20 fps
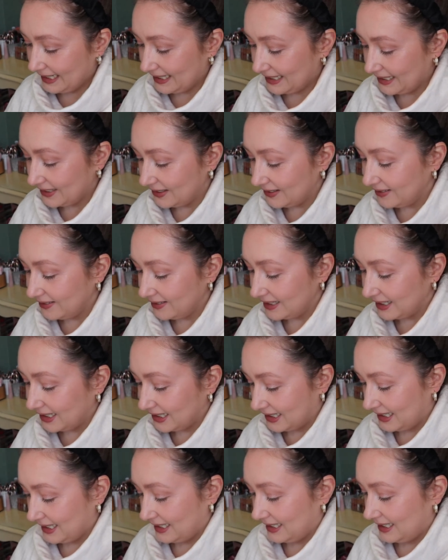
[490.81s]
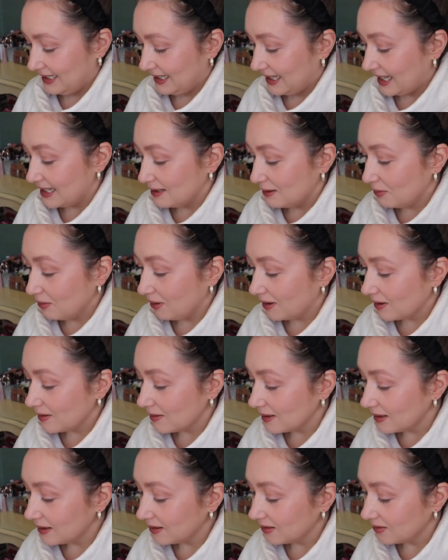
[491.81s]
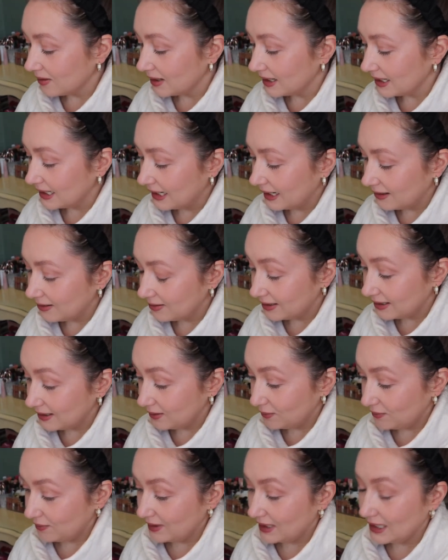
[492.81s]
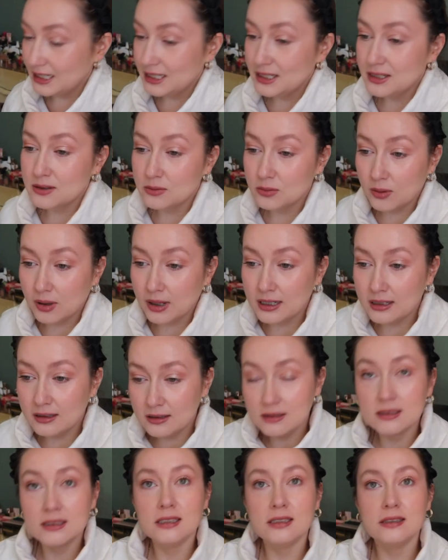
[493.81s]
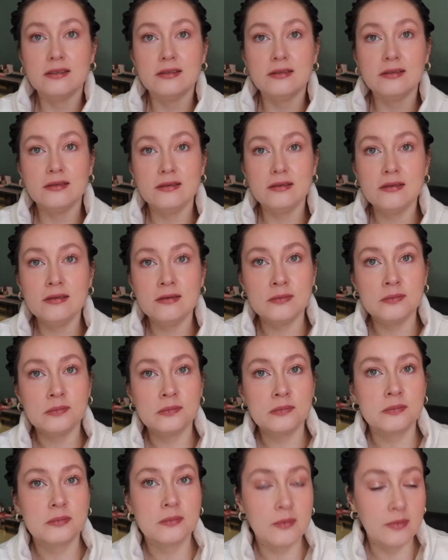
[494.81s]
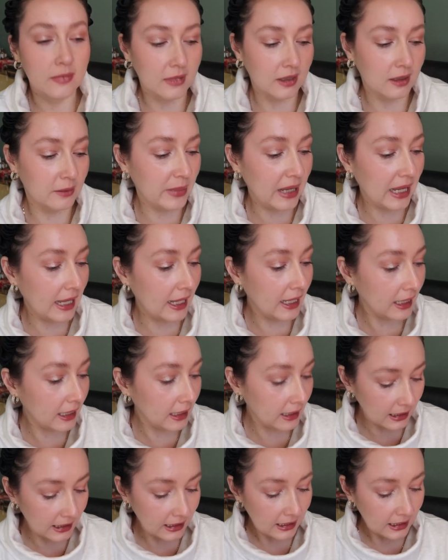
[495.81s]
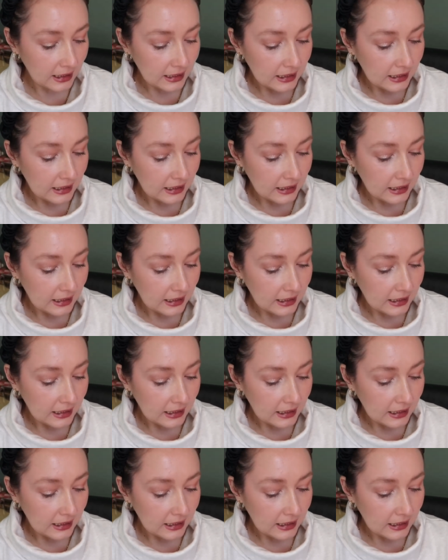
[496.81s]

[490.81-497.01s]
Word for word: Oh god, that's probably the one I would have least wanted to pan.